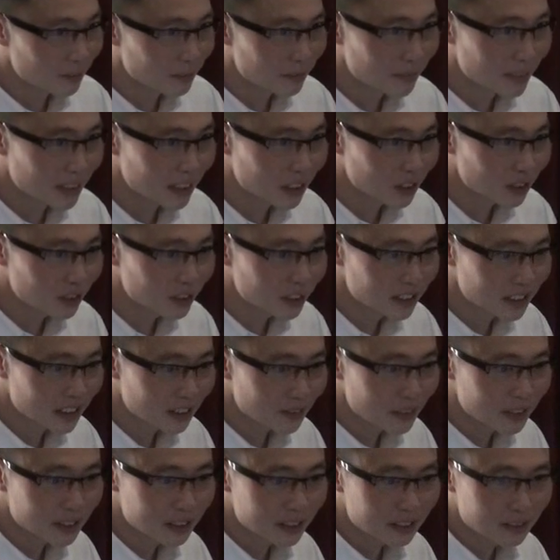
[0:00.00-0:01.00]
national
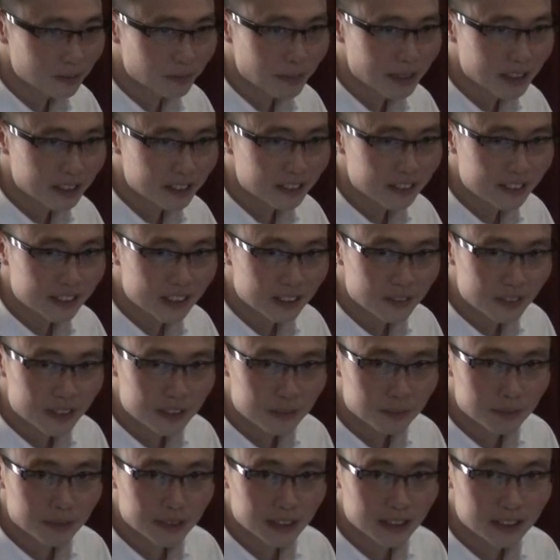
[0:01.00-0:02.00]
medical
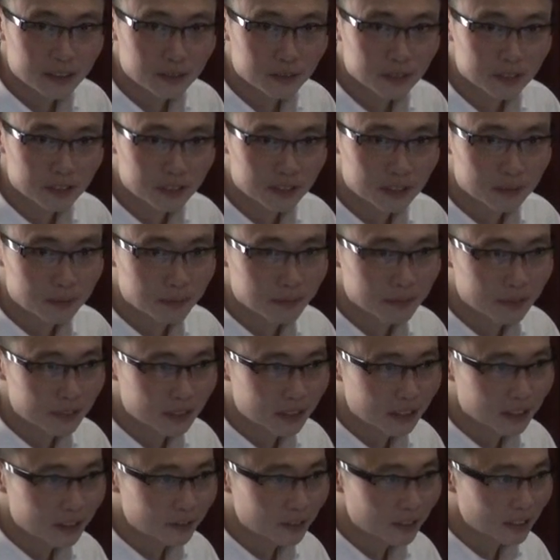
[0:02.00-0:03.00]
savings plan for
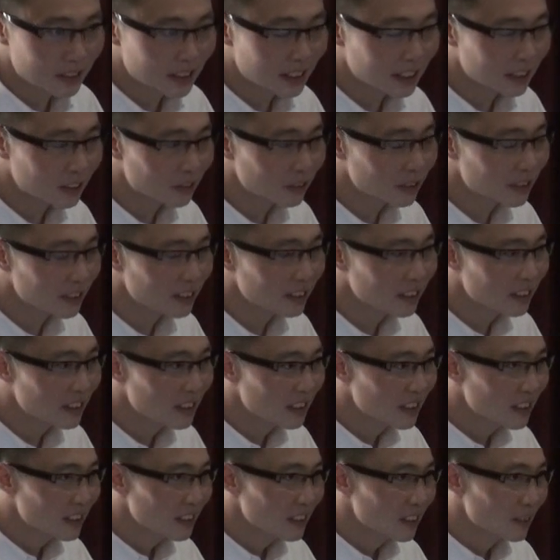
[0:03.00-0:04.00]
the country,
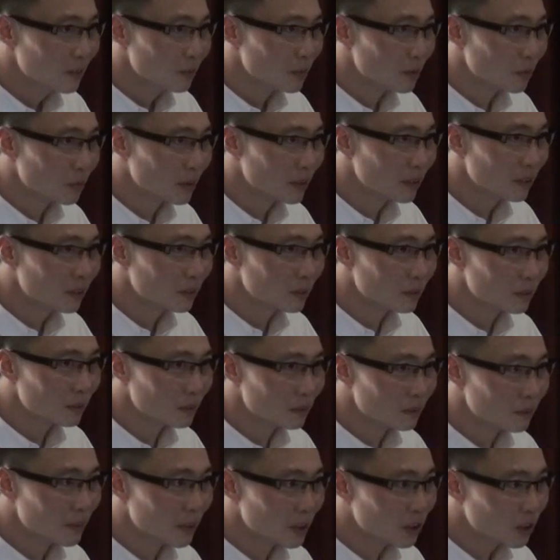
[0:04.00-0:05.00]
we want
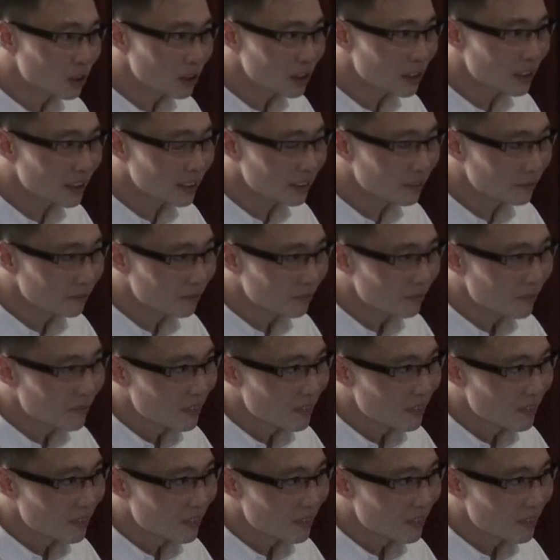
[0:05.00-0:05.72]
to make sure that